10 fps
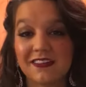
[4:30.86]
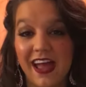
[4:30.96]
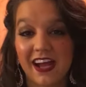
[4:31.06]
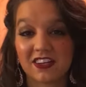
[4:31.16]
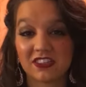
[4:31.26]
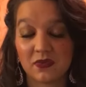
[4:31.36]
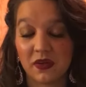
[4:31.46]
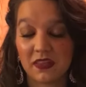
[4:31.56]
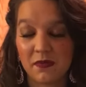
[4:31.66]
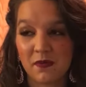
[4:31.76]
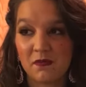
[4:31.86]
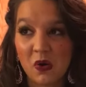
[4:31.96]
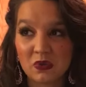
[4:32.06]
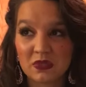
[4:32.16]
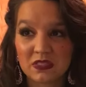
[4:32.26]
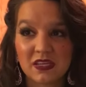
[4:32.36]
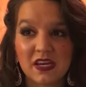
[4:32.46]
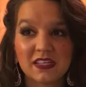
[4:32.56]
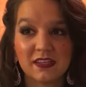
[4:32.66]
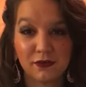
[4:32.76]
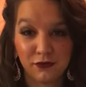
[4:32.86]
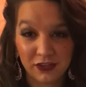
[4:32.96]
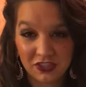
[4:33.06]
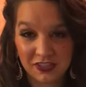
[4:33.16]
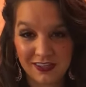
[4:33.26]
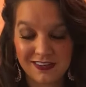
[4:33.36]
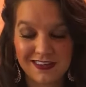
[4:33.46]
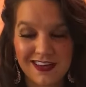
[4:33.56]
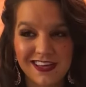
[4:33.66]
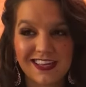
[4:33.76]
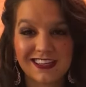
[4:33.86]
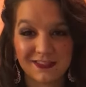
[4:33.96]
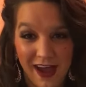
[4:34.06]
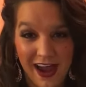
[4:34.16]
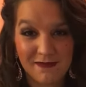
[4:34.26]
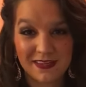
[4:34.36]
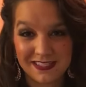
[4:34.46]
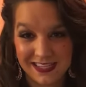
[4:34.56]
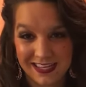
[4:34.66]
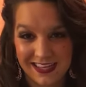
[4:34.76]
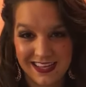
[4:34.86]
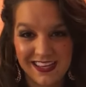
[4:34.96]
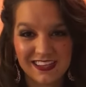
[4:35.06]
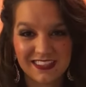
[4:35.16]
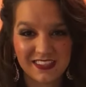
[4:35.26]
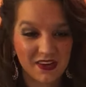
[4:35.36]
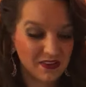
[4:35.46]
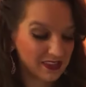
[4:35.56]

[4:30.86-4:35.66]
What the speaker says: are actually one of the most deficient is vitamin D. So